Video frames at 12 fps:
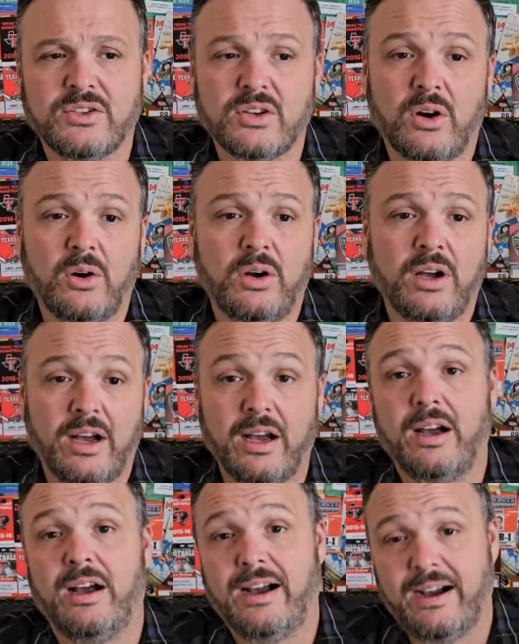So
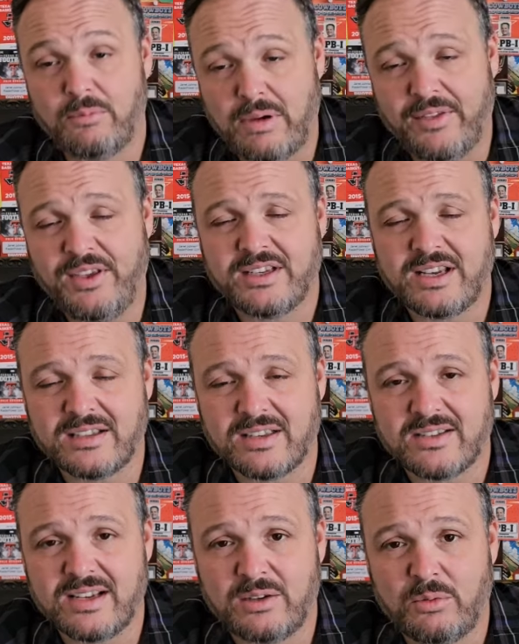I think
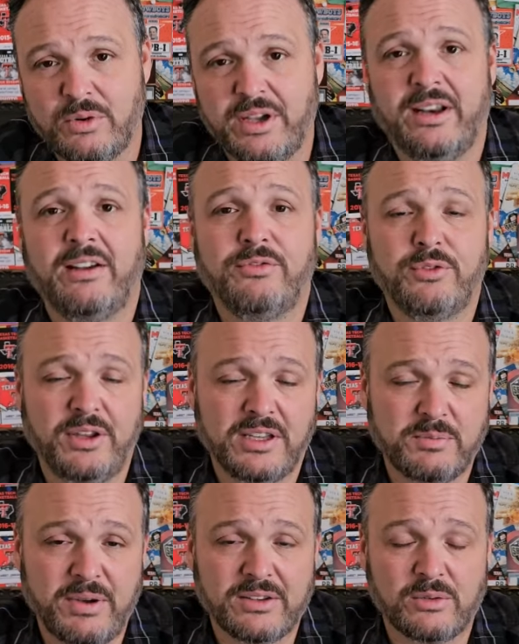Texas Tech will win. I fully
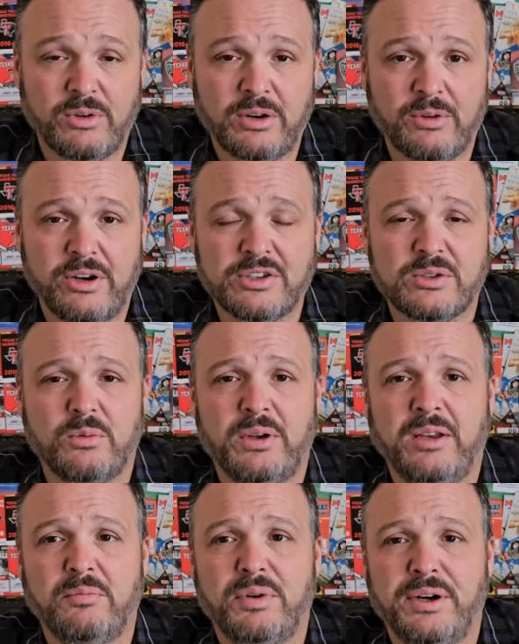expect the Red Raiders to
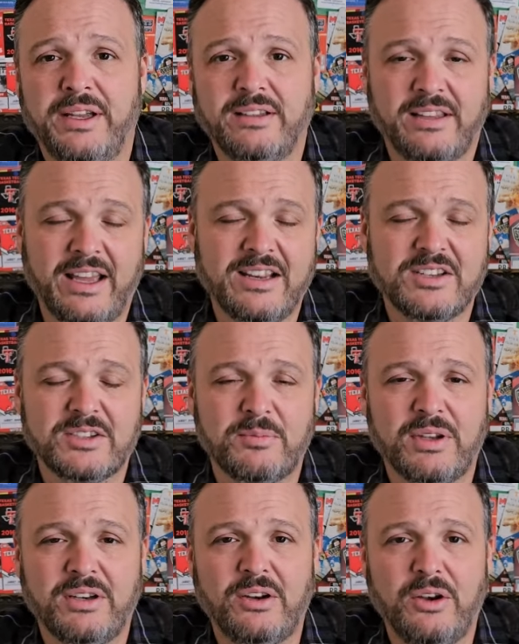win, but that is
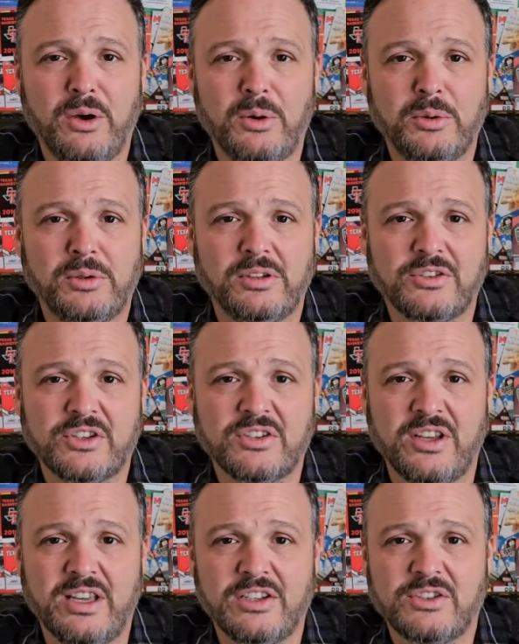something to note,
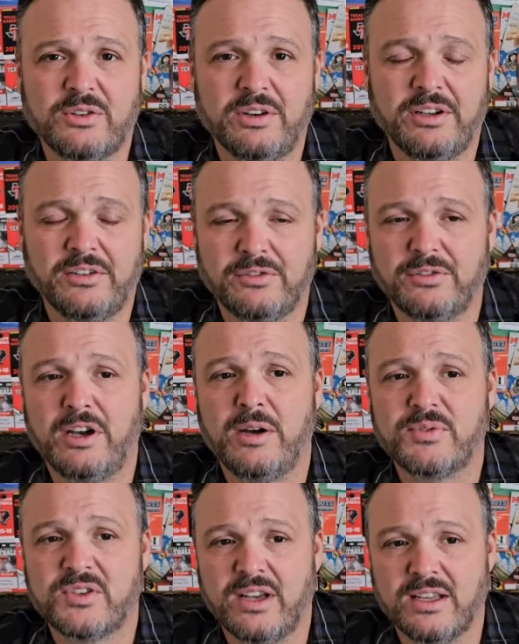just the history of
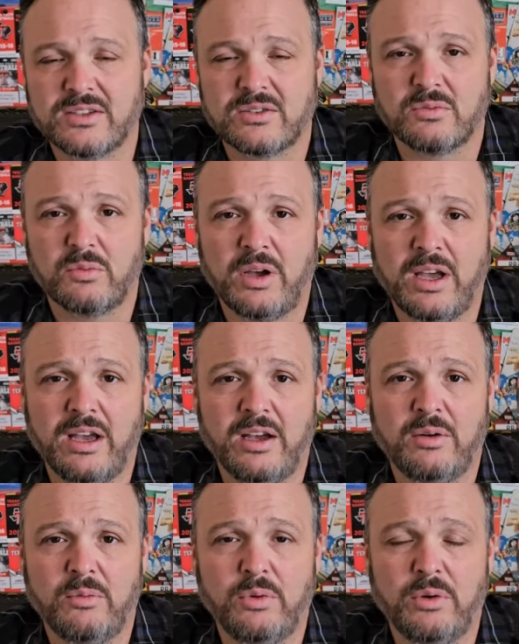upsets
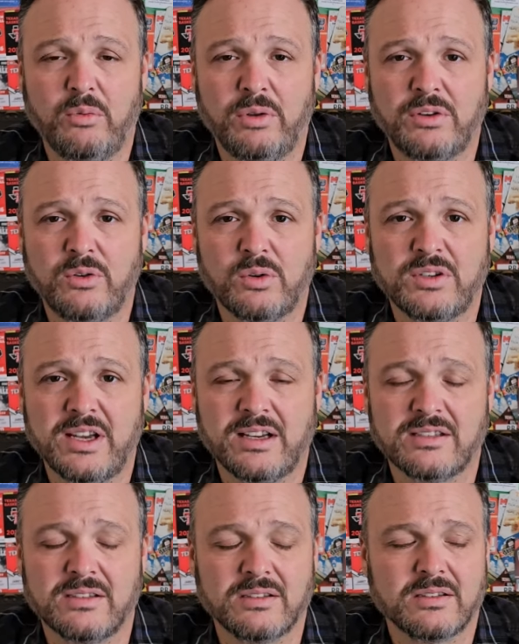with North
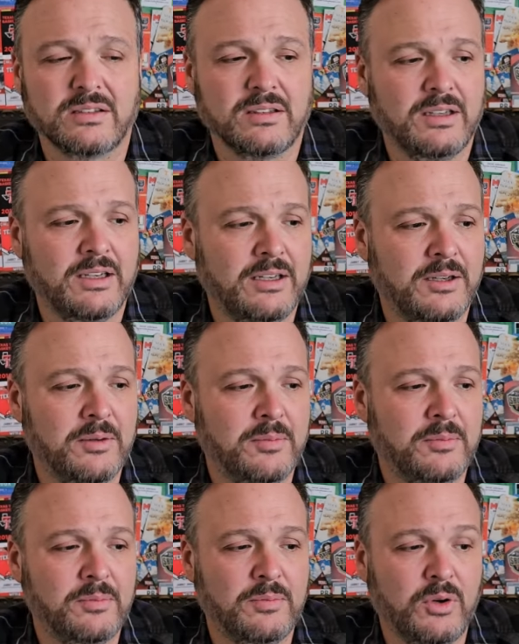Texas
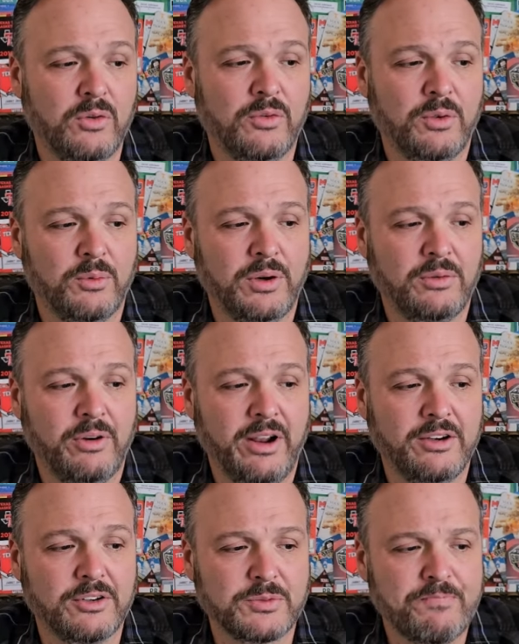over the Red
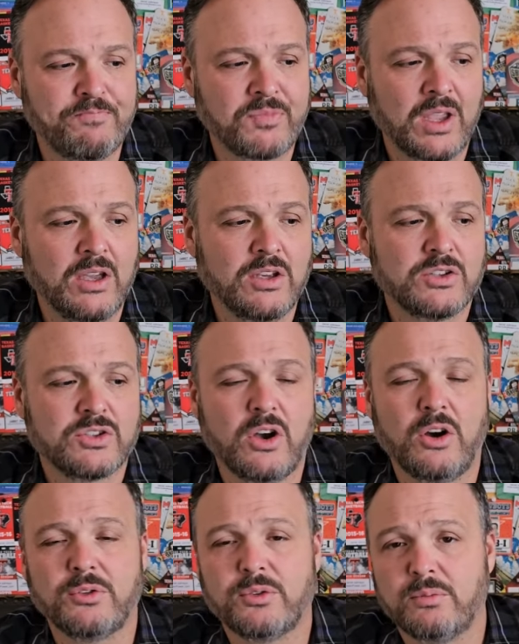Raiders.
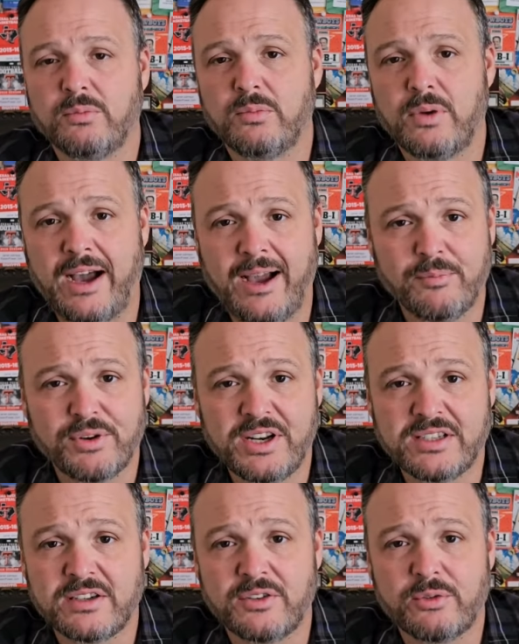So I'm
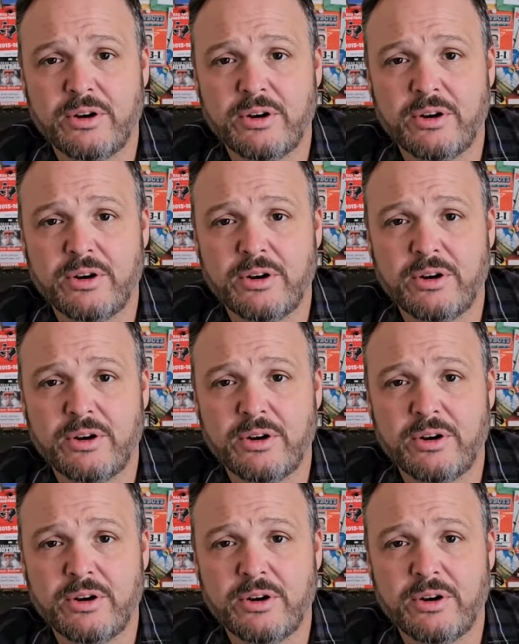predicting a